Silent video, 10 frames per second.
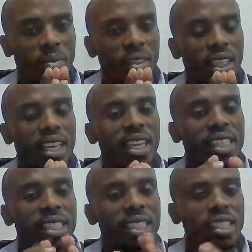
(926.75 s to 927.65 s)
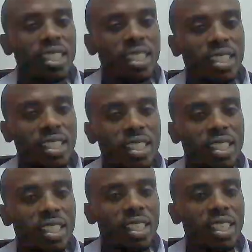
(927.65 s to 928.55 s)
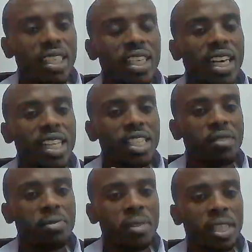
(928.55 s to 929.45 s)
it deletes recursively,